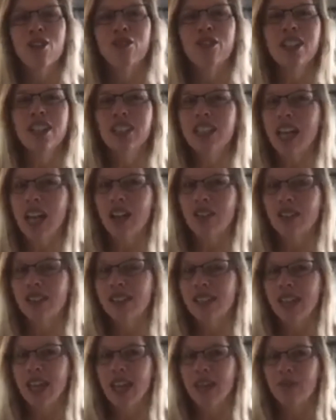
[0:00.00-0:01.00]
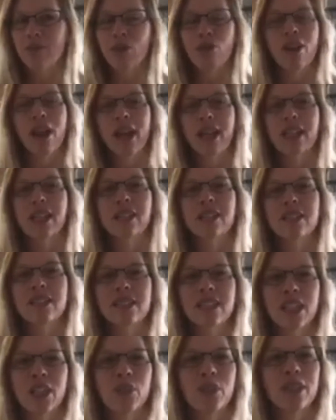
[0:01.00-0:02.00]
reach out and say,
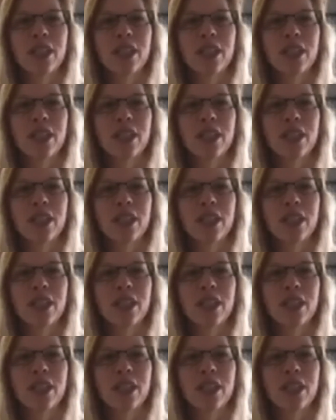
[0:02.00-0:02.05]
miraculously,